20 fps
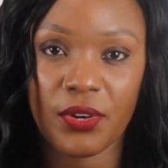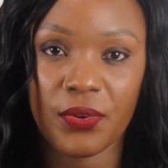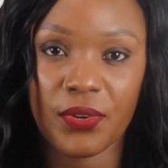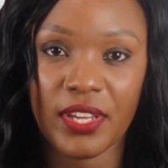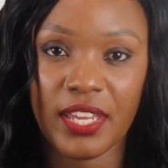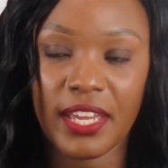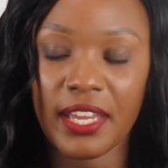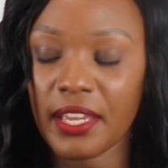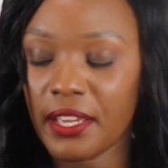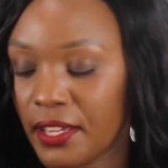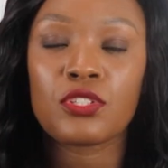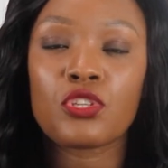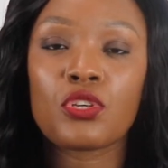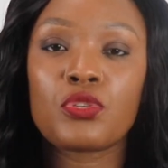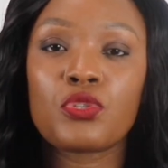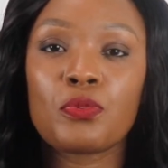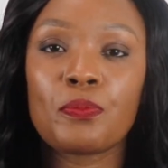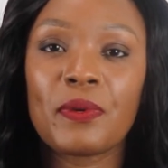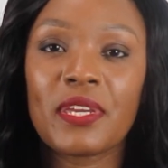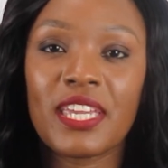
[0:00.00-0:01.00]
Okay, so
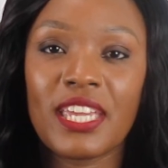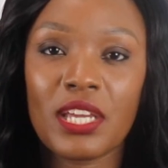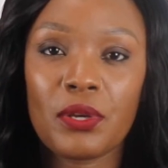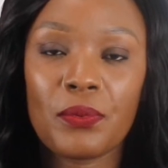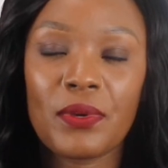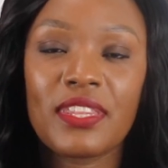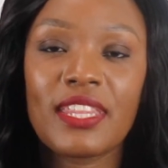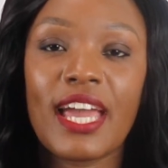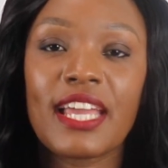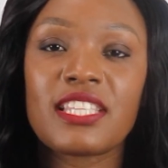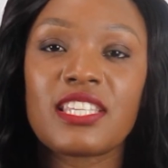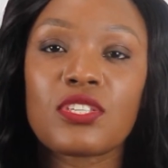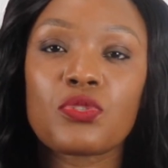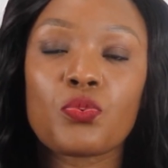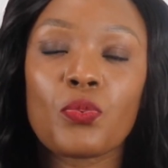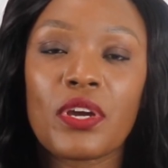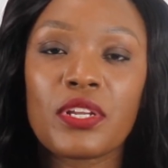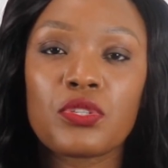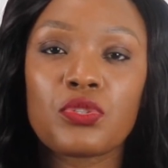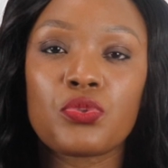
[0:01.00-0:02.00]
to begin with, I just
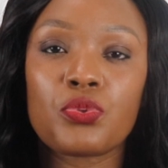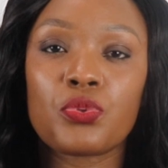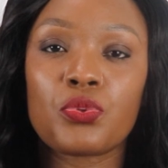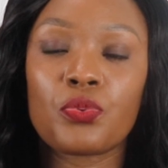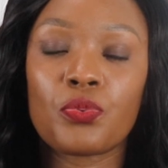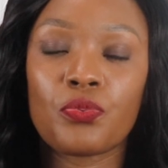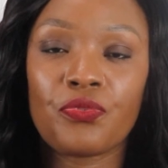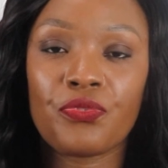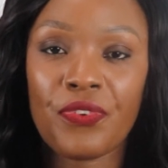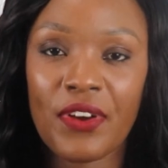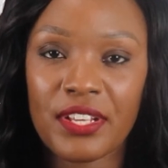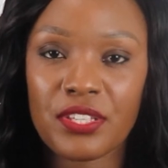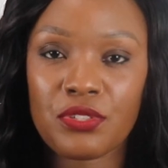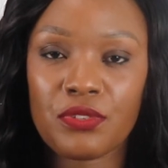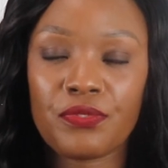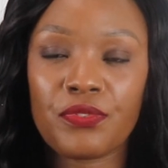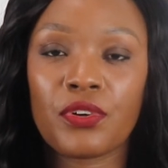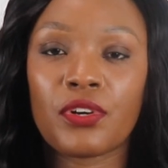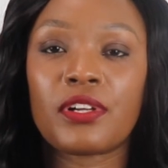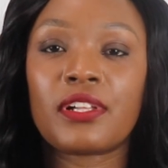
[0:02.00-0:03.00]
want to first
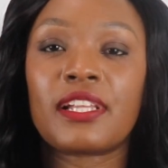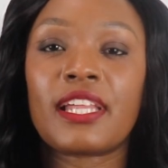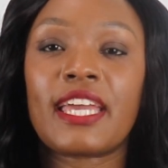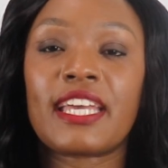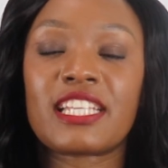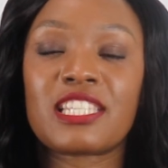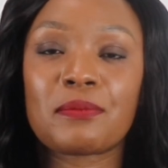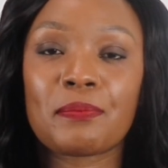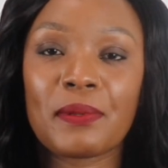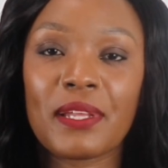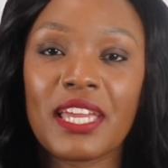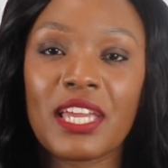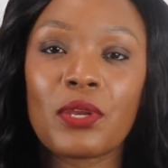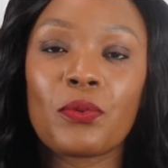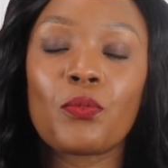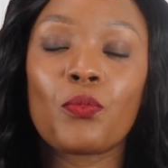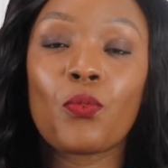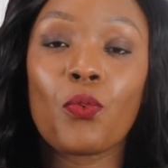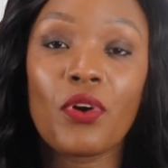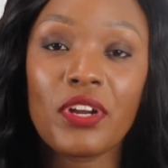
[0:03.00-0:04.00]
of all
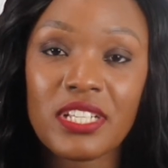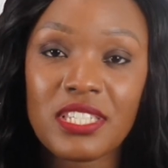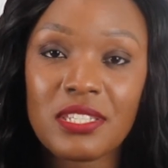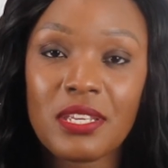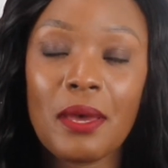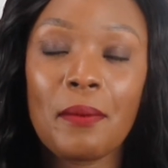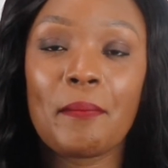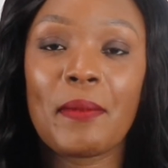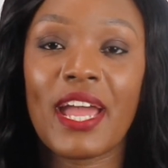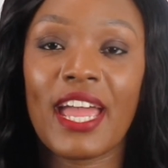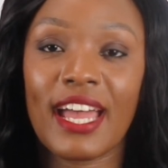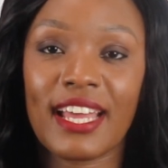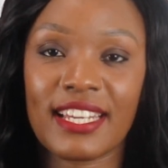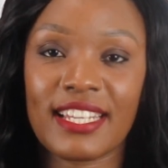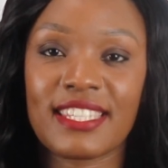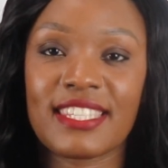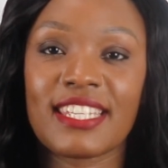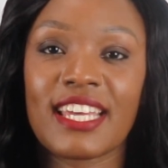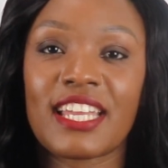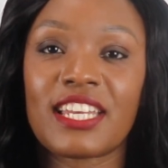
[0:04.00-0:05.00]
explain what my
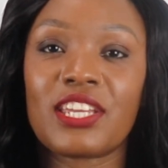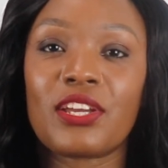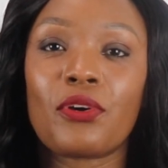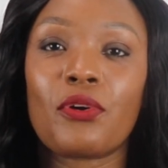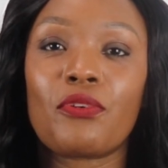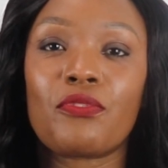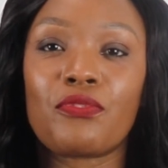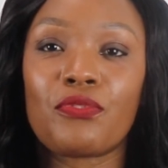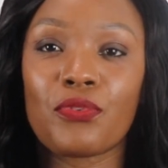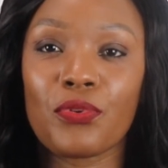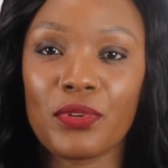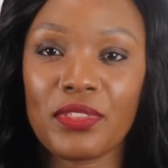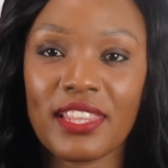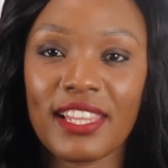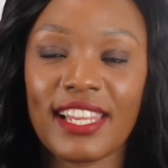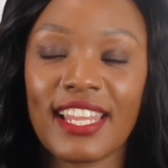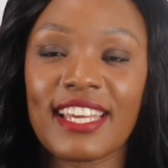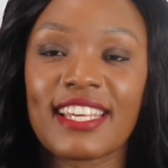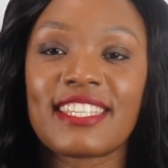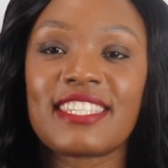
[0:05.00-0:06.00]
understanding of
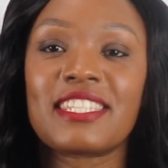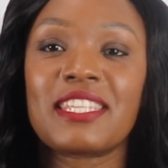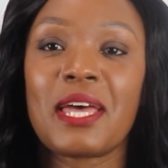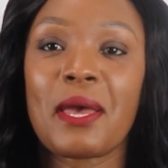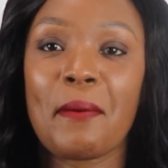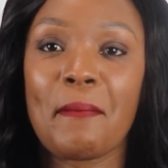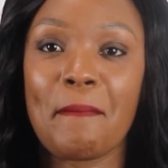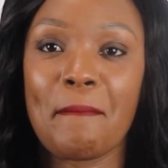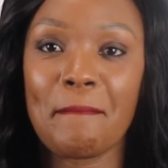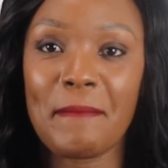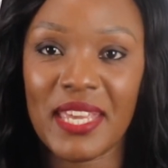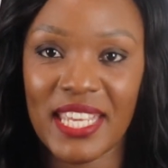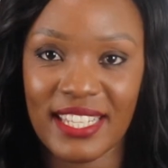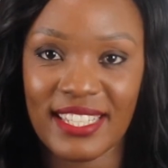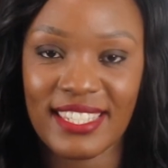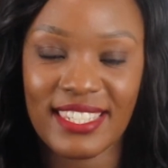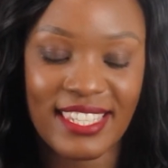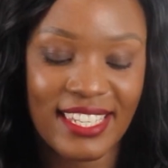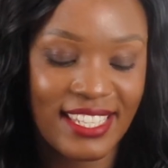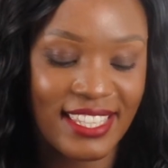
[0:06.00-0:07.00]
ruthless
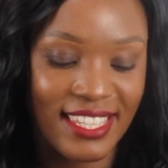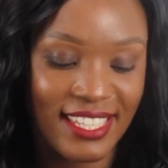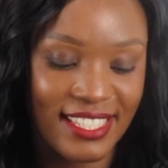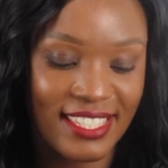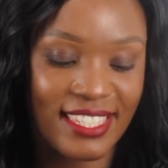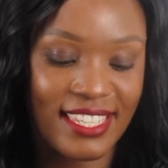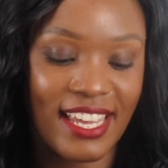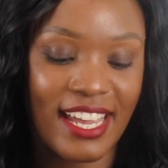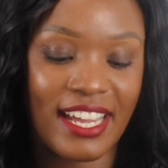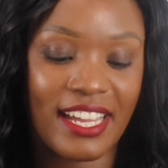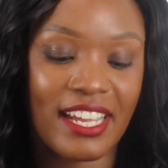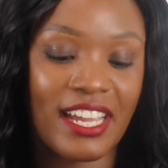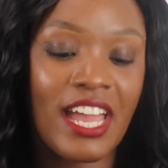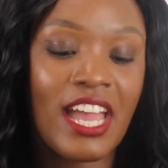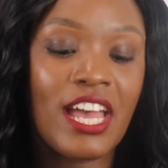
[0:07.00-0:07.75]
means in this tag.